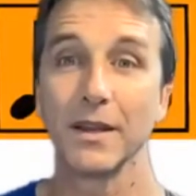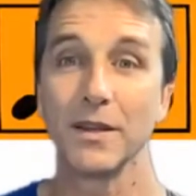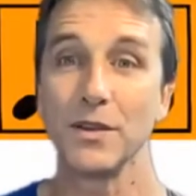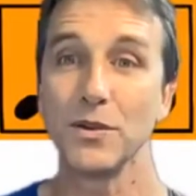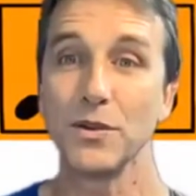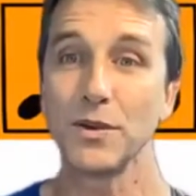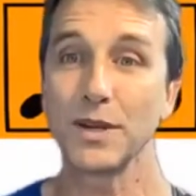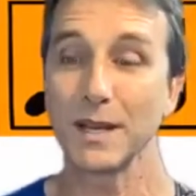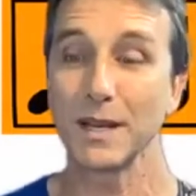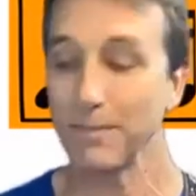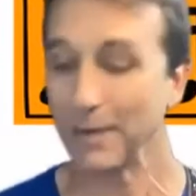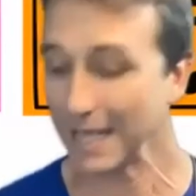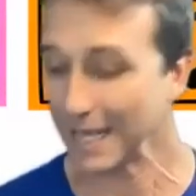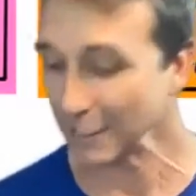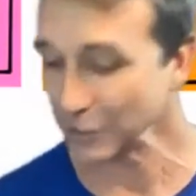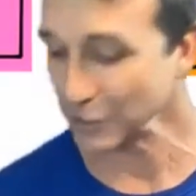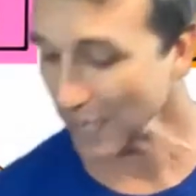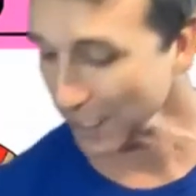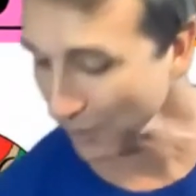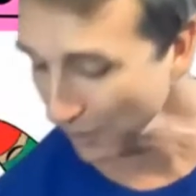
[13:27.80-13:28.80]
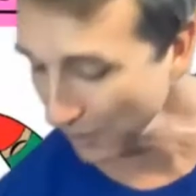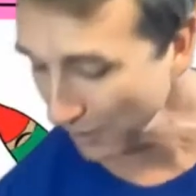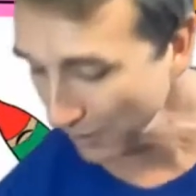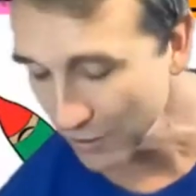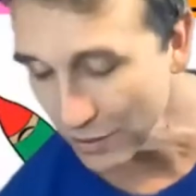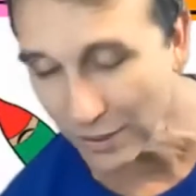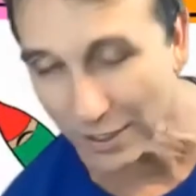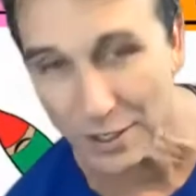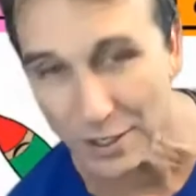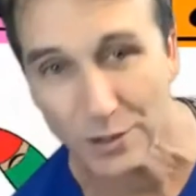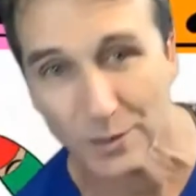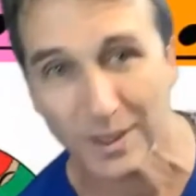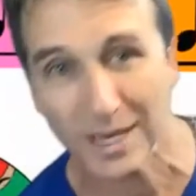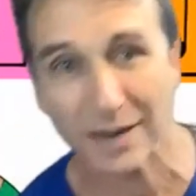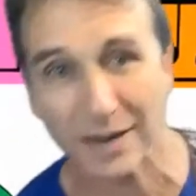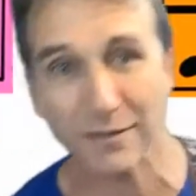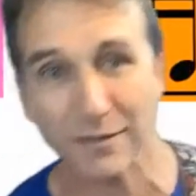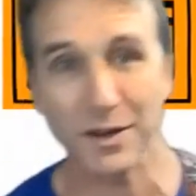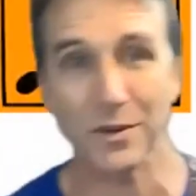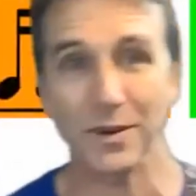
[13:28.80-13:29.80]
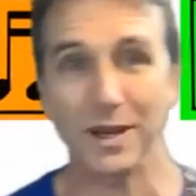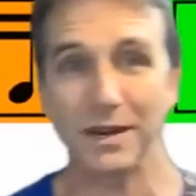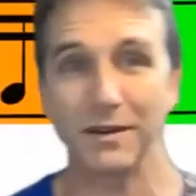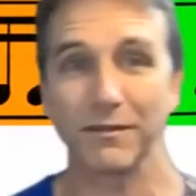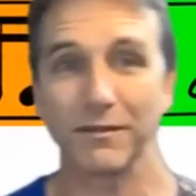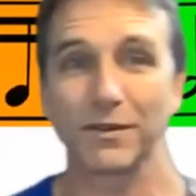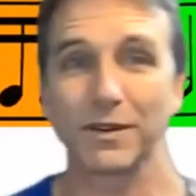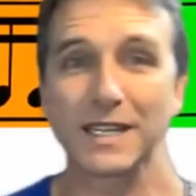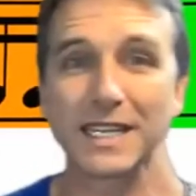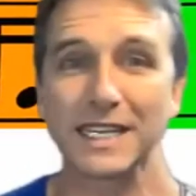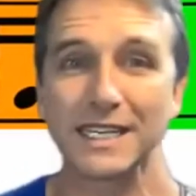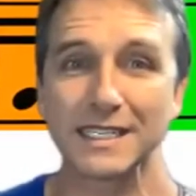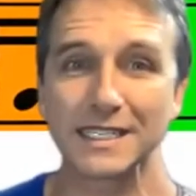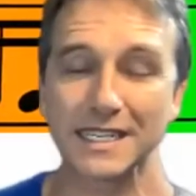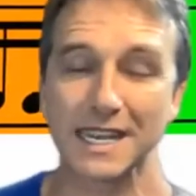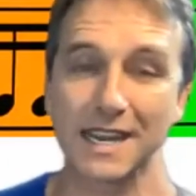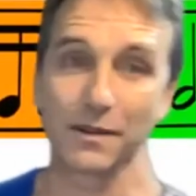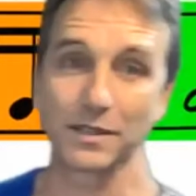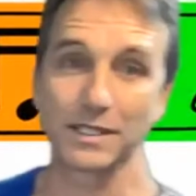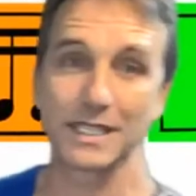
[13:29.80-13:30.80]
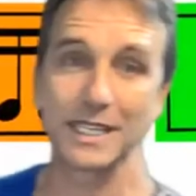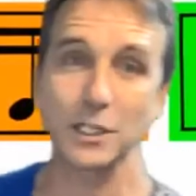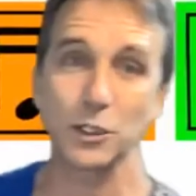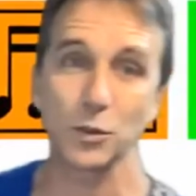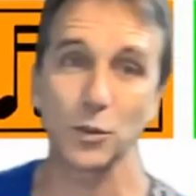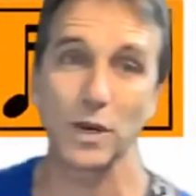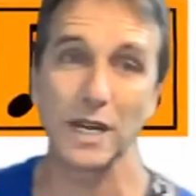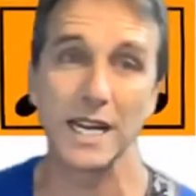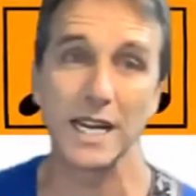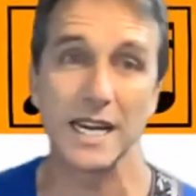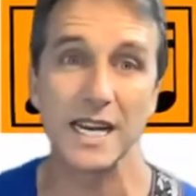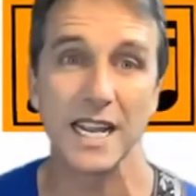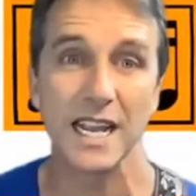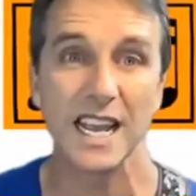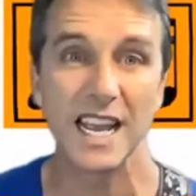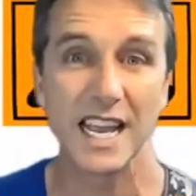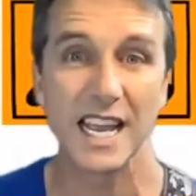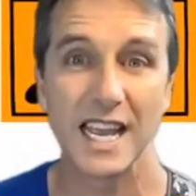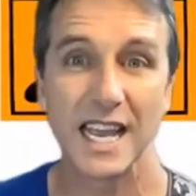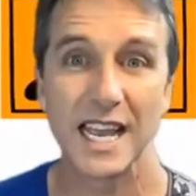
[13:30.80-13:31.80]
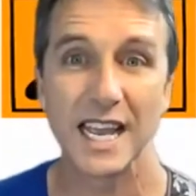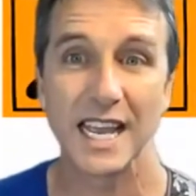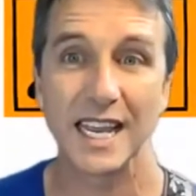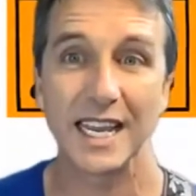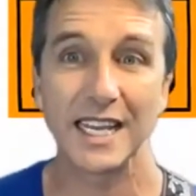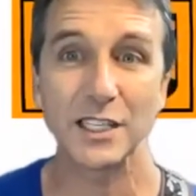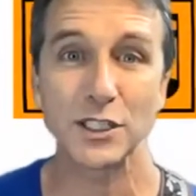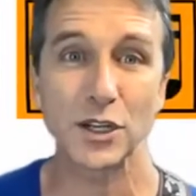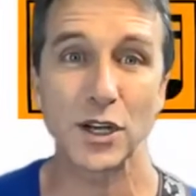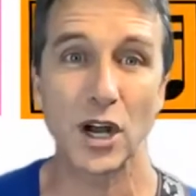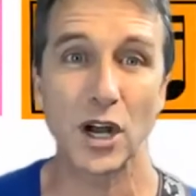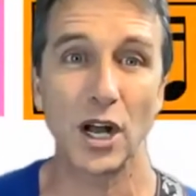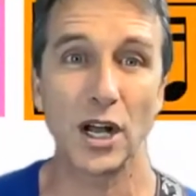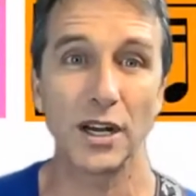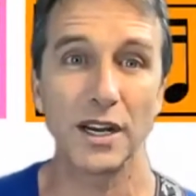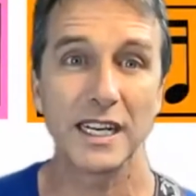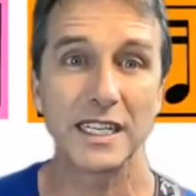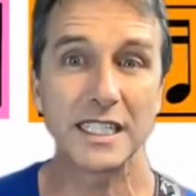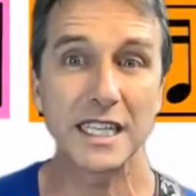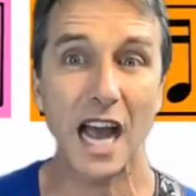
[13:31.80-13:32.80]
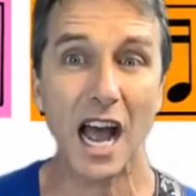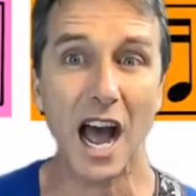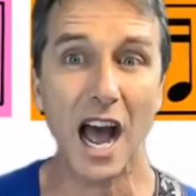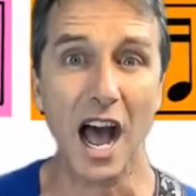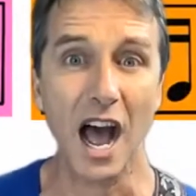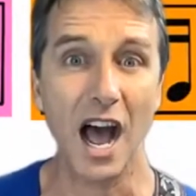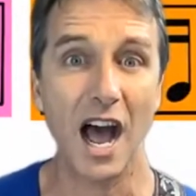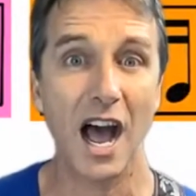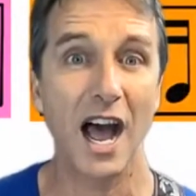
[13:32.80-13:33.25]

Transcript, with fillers: You can play a shaker. You can do whatever you want for these sounds. This one okay. is called ta.